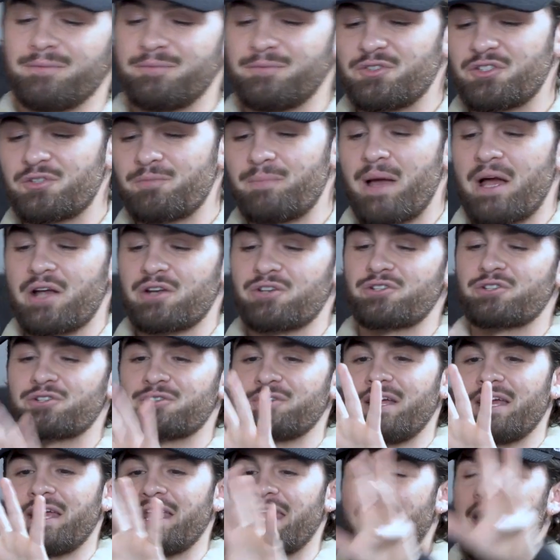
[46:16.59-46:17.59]

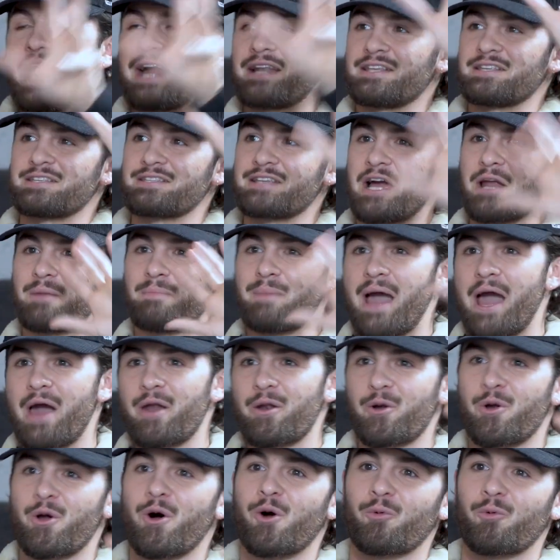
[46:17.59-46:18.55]
Spesh like cat design pattern